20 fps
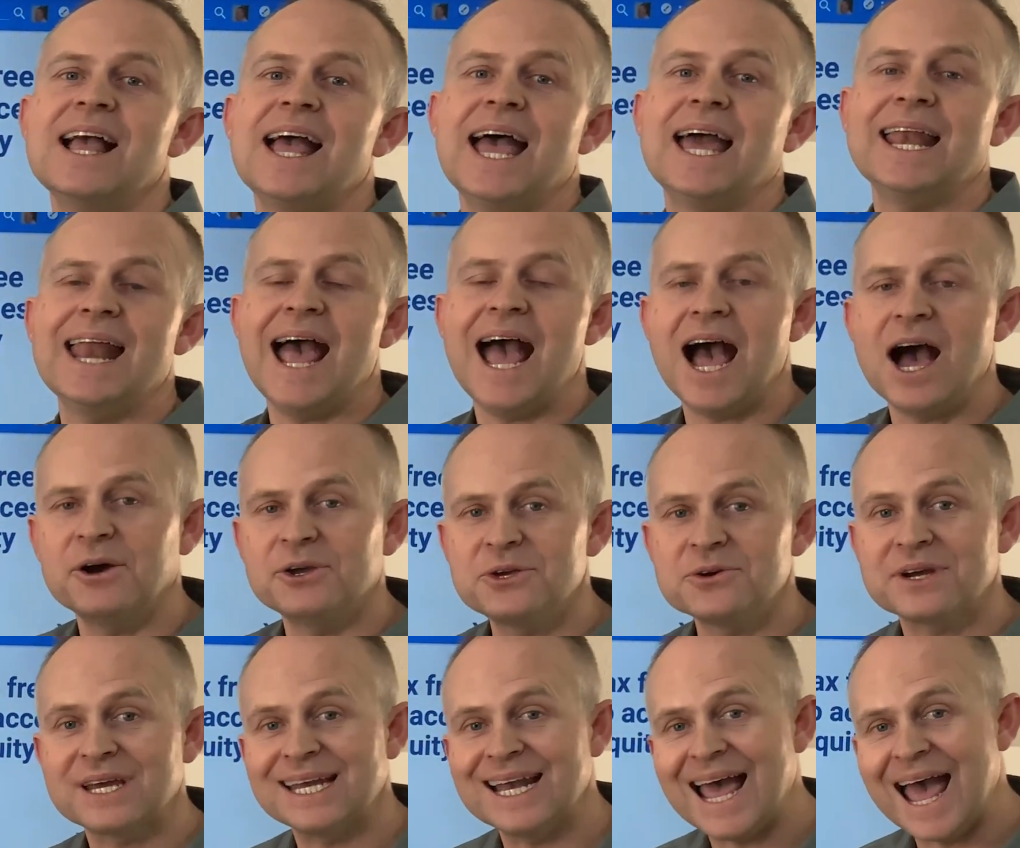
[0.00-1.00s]
and how
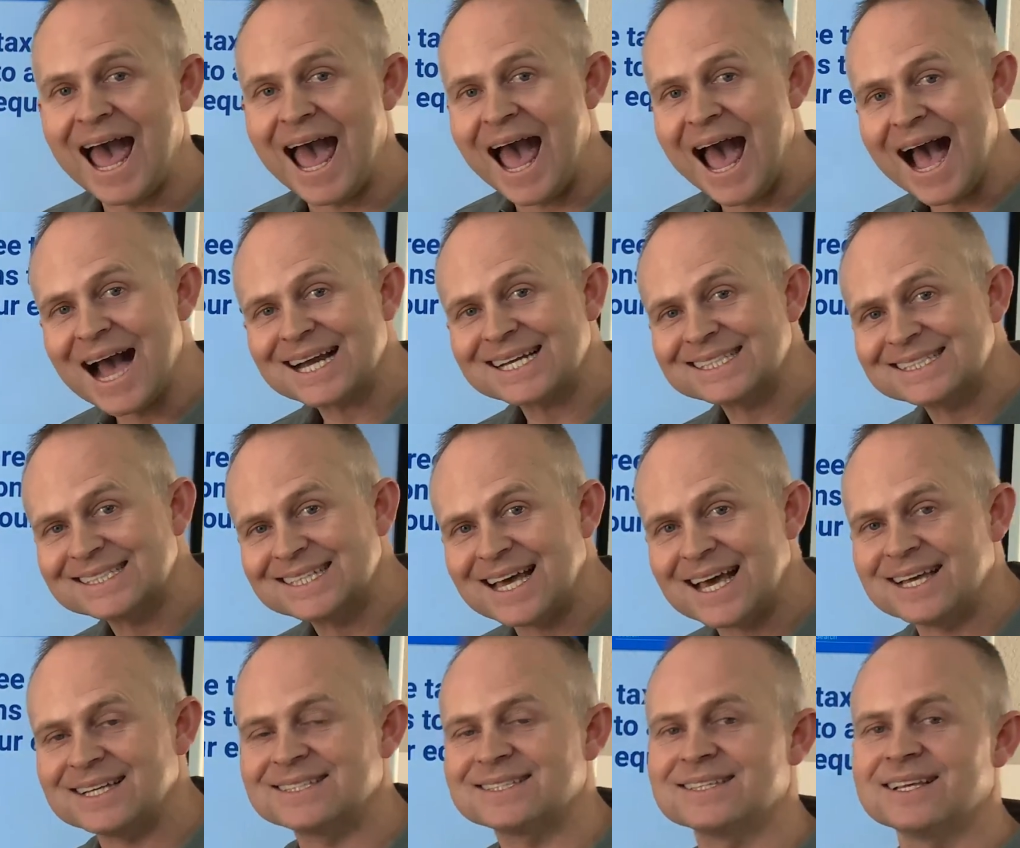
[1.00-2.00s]
you can
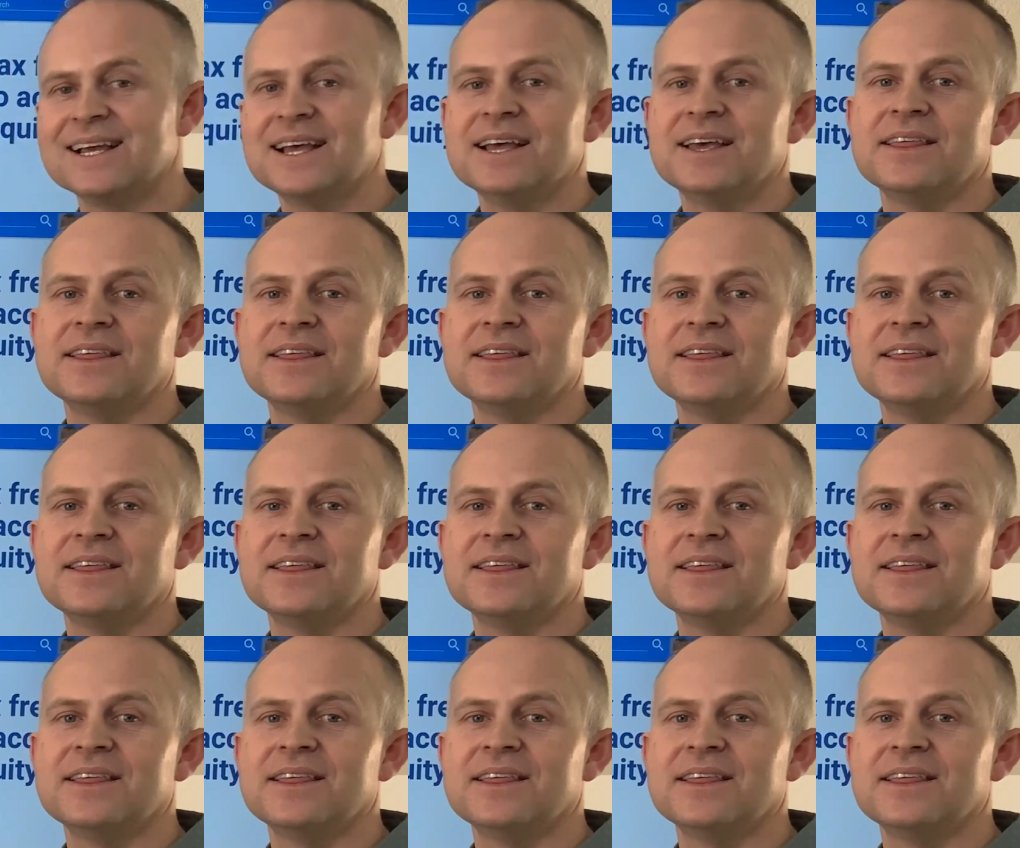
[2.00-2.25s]
access